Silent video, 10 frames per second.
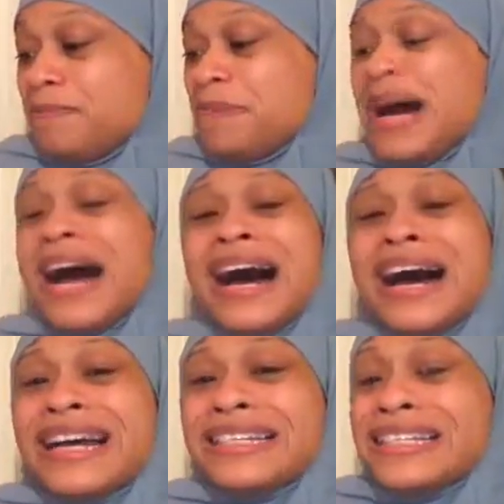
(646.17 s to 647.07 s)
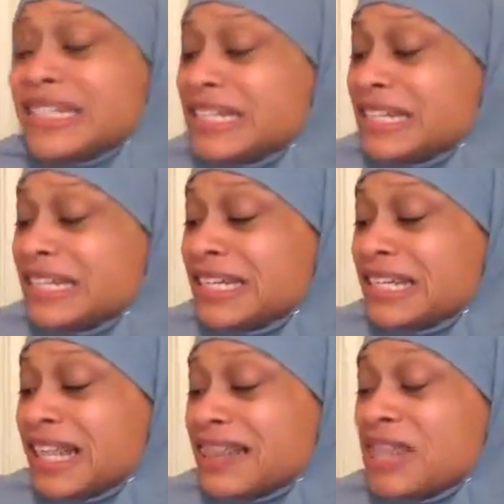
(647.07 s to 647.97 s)
But,
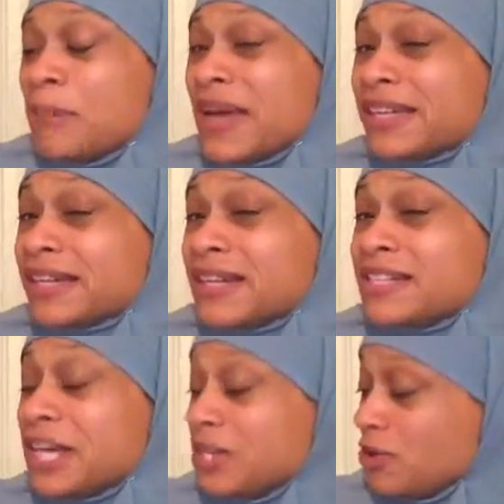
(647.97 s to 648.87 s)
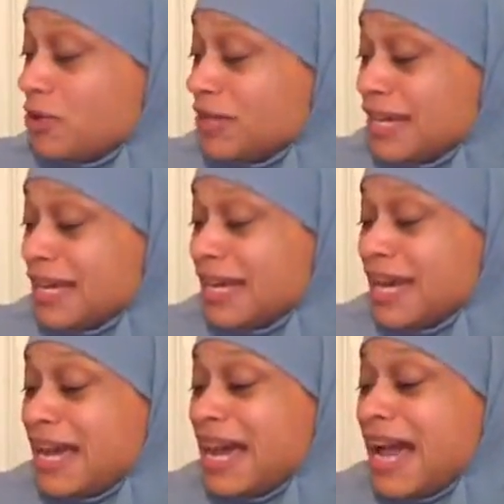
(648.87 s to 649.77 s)
the piglet continued,
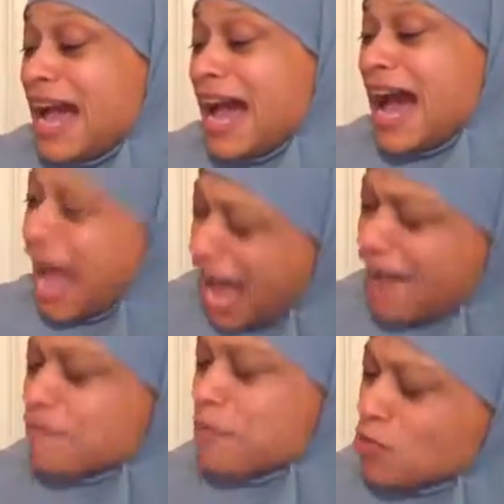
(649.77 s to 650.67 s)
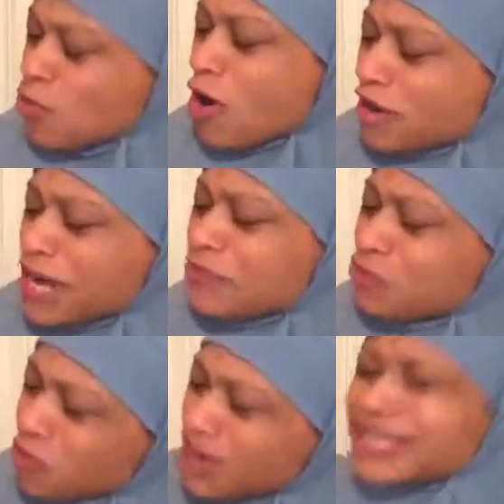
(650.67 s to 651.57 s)
I've been working
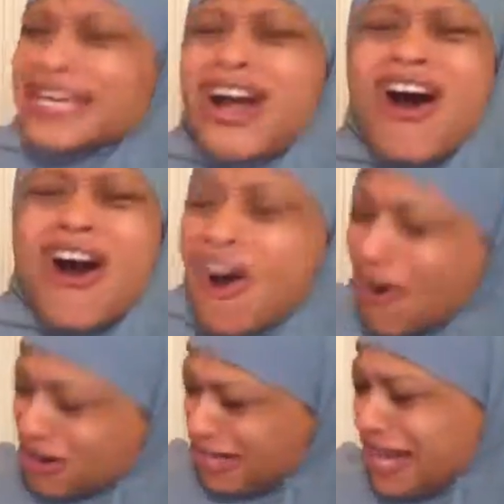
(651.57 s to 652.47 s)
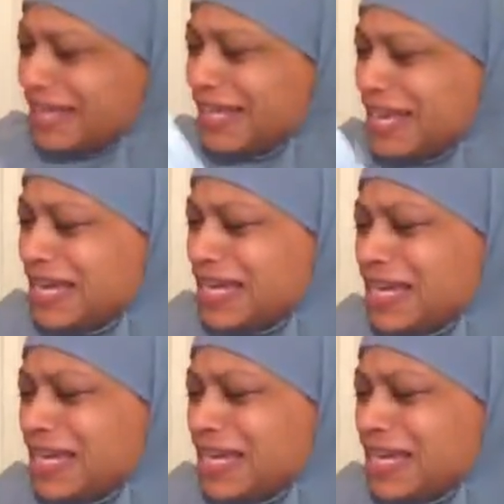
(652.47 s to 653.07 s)
really hard lately.